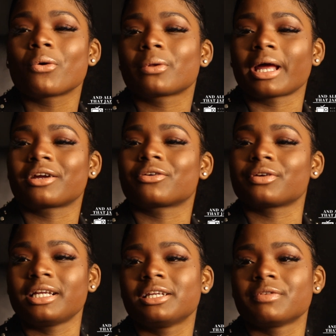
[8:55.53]
like,
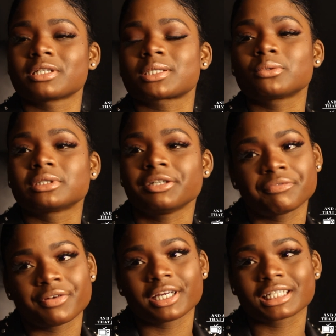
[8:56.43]
creative and so
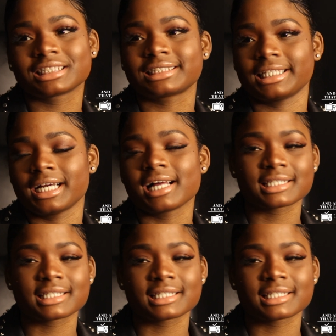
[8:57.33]
different, because they